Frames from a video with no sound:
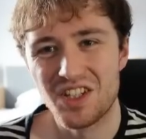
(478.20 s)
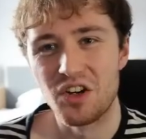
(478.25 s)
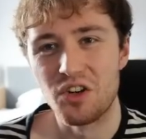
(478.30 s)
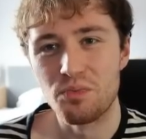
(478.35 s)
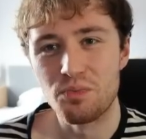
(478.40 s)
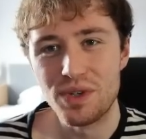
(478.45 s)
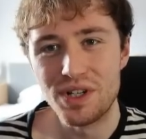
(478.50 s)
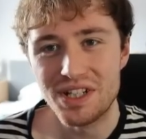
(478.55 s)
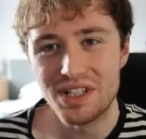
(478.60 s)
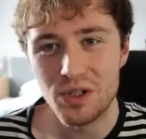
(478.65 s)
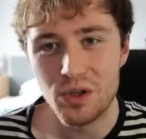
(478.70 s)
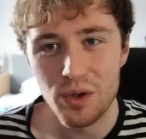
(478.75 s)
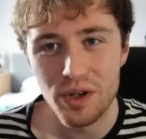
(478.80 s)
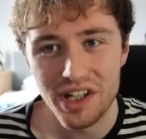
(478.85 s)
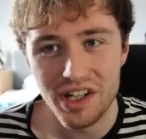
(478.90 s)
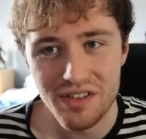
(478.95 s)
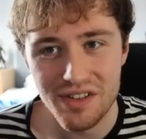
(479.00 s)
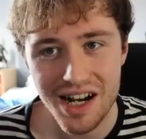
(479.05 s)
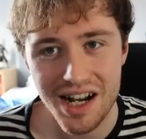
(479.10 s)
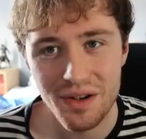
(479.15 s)
I've been going
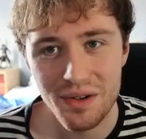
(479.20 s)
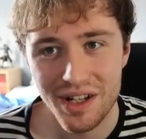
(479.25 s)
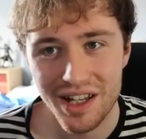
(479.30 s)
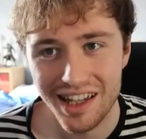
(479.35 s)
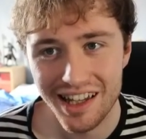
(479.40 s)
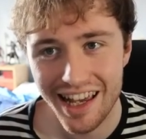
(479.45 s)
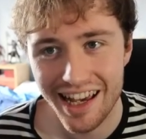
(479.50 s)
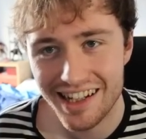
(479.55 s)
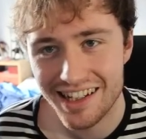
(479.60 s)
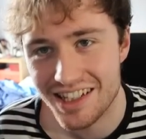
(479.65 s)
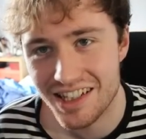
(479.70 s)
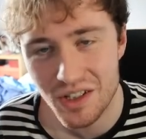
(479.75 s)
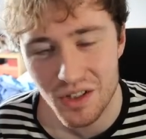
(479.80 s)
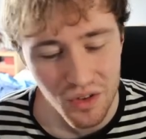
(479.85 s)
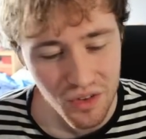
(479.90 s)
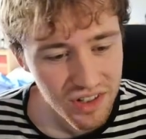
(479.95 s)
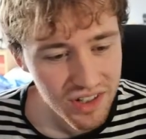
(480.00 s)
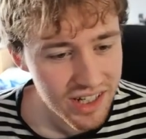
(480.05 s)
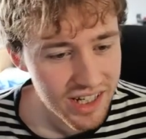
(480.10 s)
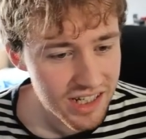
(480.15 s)
around collecting all
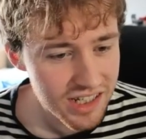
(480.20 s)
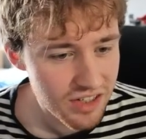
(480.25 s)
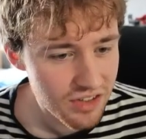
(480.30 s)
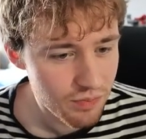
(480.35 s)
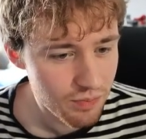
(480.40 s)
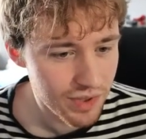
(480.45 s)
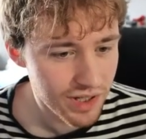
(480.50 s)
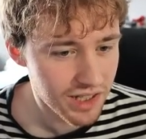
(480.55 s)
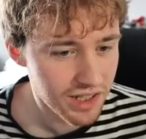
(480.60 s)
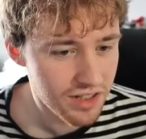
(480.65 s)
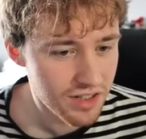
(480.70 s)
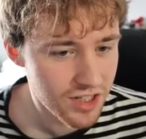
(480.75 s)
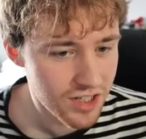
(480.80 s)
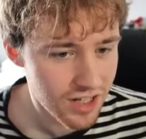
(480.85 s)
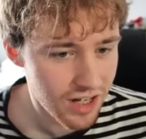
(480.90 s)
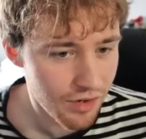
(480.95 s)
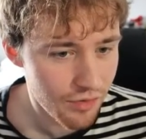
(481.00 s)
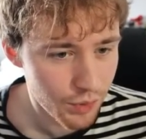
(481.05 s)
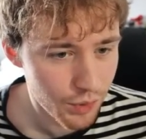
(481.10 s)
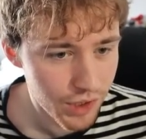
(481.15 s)
the native pillars.
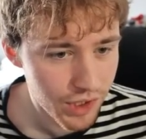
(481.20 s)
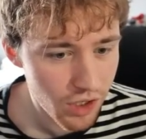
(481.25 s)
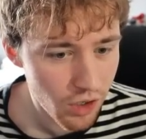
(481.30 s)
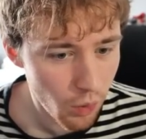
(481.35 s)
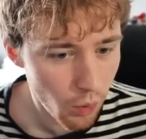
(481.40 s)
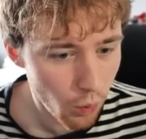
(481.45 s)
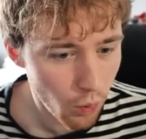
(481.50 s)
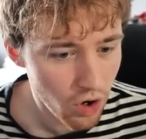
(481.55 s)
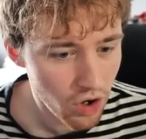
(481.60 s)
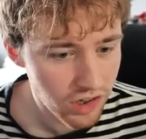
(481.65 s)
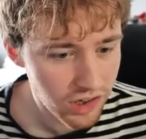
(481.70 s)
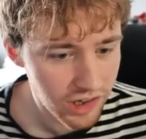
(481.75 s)
I've only got 1